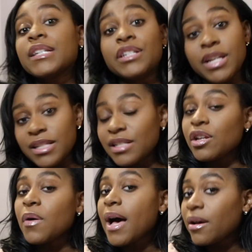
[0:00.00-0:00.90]
doesn't
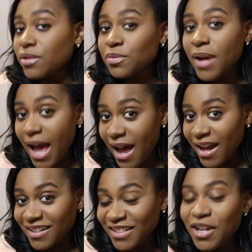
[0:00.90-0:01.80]
know how to
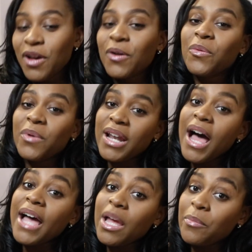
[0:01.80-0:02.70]
act when
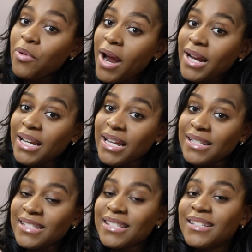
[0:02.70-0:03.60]
i am
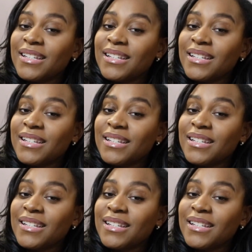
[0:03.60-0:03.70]
pregnant